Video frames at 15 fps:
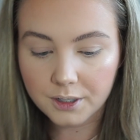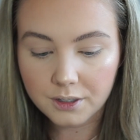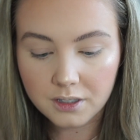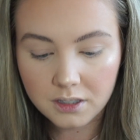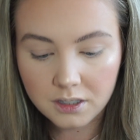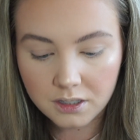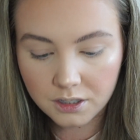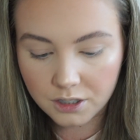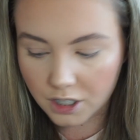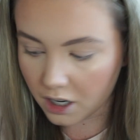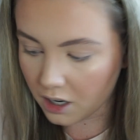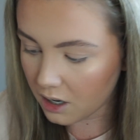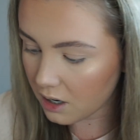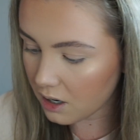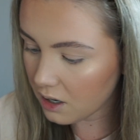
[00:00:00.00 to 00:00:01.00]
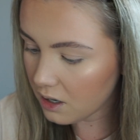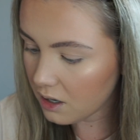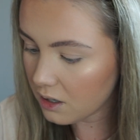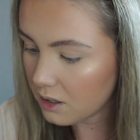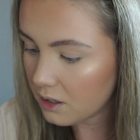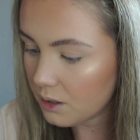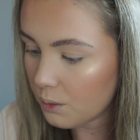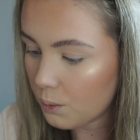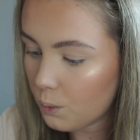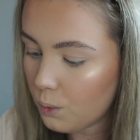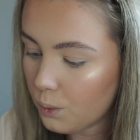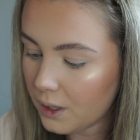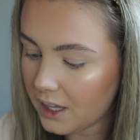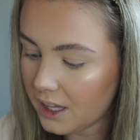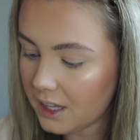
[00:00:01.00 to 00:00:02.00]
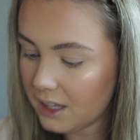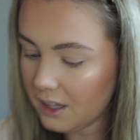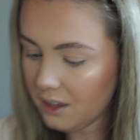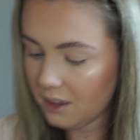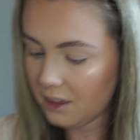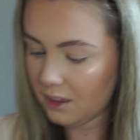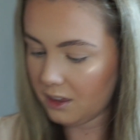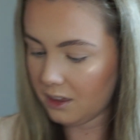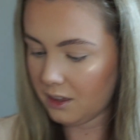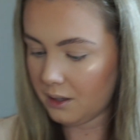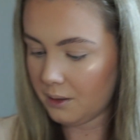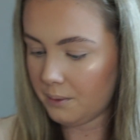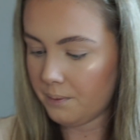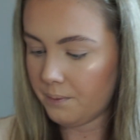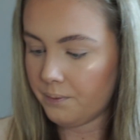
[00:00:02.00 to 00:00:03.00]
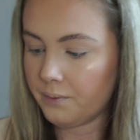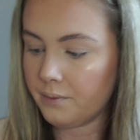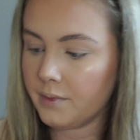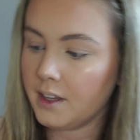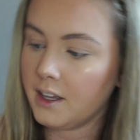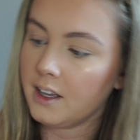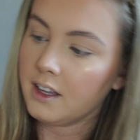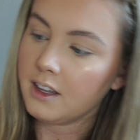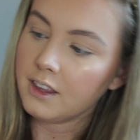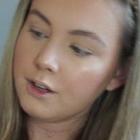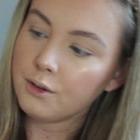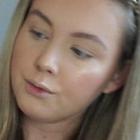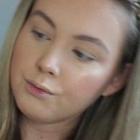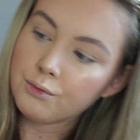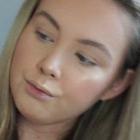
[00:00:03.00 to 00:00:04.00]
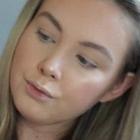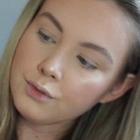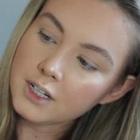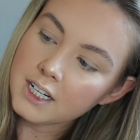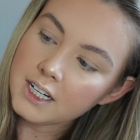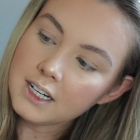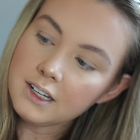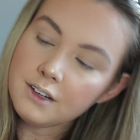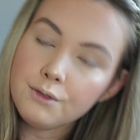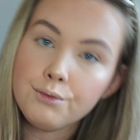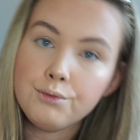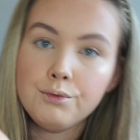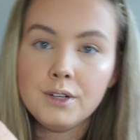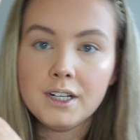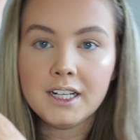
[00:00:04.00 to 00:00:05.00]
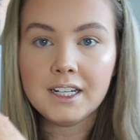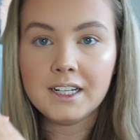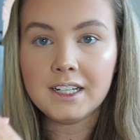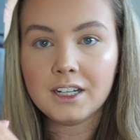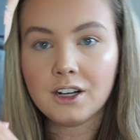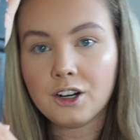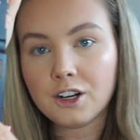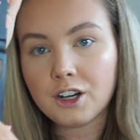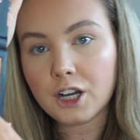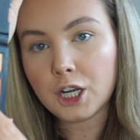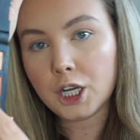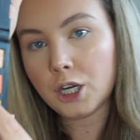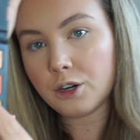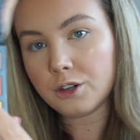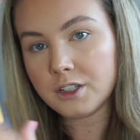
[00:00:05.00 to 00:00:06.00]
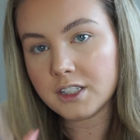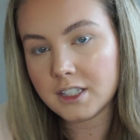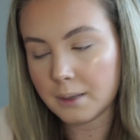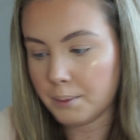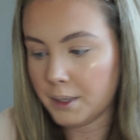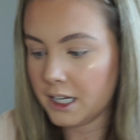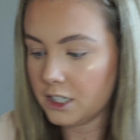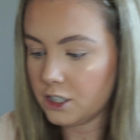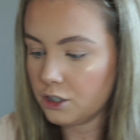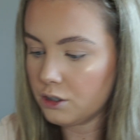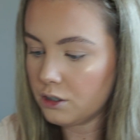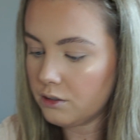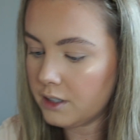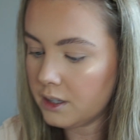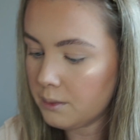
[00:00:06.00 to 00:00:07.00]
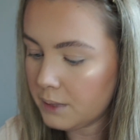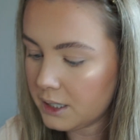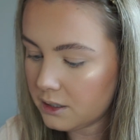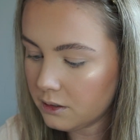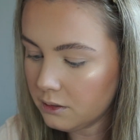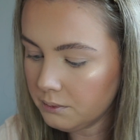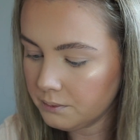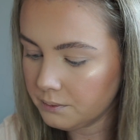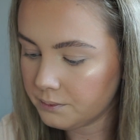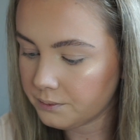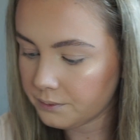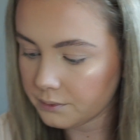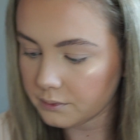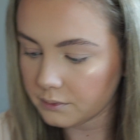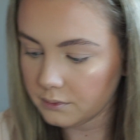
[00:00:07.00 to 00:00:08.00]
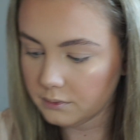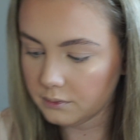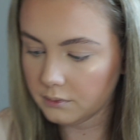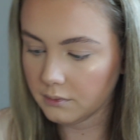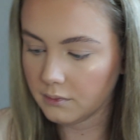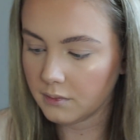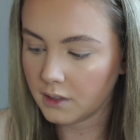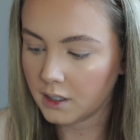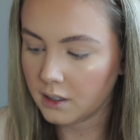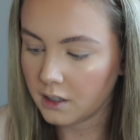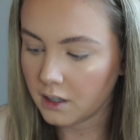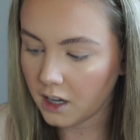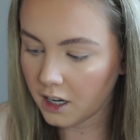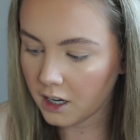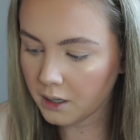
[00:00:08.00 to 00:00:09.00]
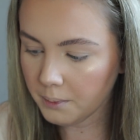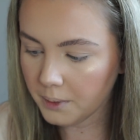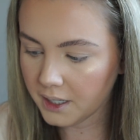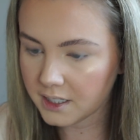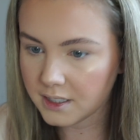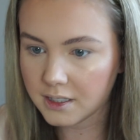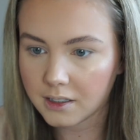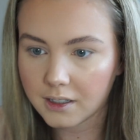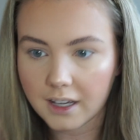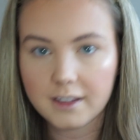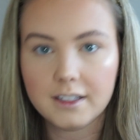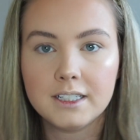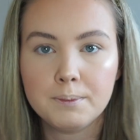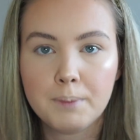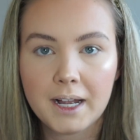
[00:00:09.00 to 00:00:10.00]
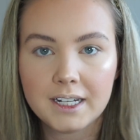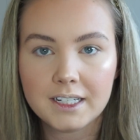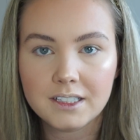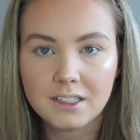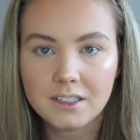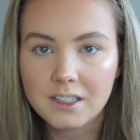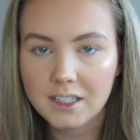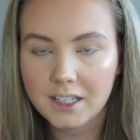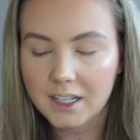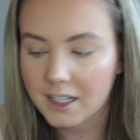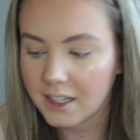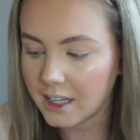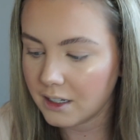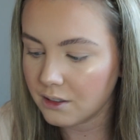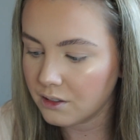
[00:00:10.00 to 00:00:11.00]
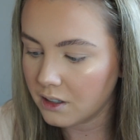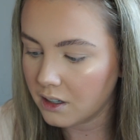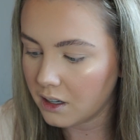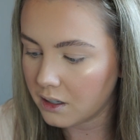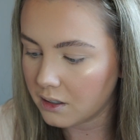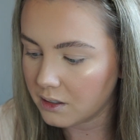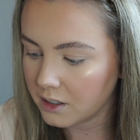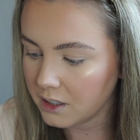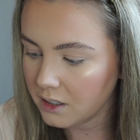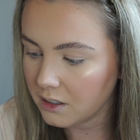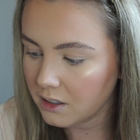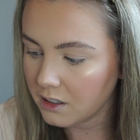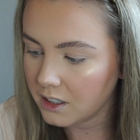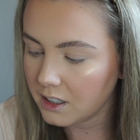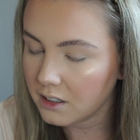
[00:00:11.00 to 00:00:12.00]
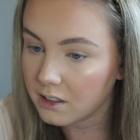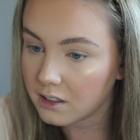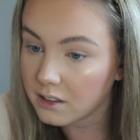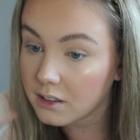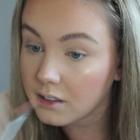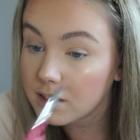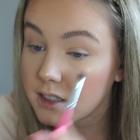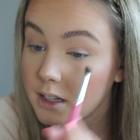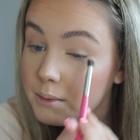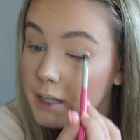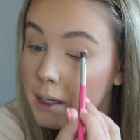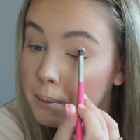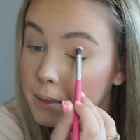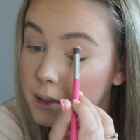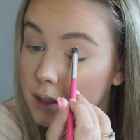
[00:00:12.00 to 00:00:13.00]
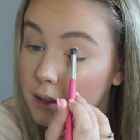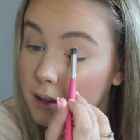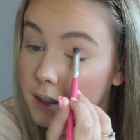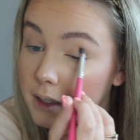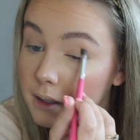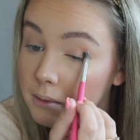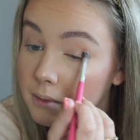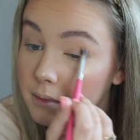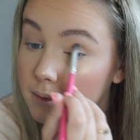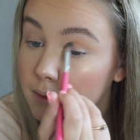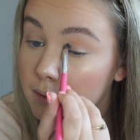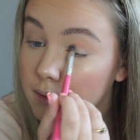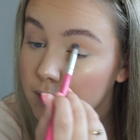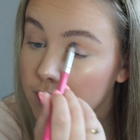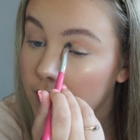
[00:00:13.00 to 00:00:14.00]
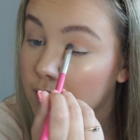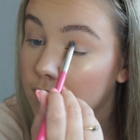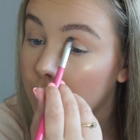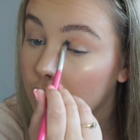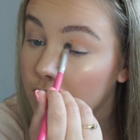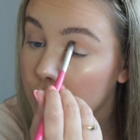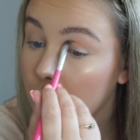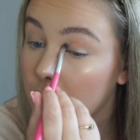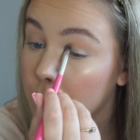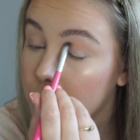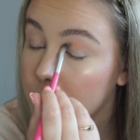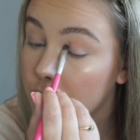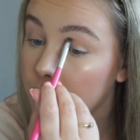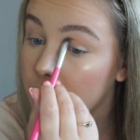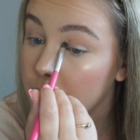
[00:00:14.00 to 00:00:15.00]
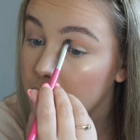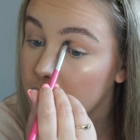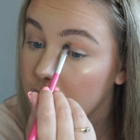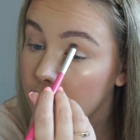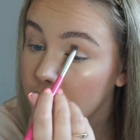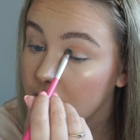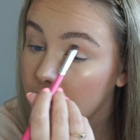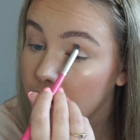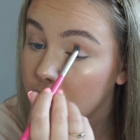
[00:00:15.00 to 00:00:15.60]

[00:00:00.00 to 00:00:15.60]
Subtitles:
going to start with the really like light peach colour in the middle. I hope you can still get these palettes. I didn't get it that long ago. I think I got it like September time. No, October time, I think.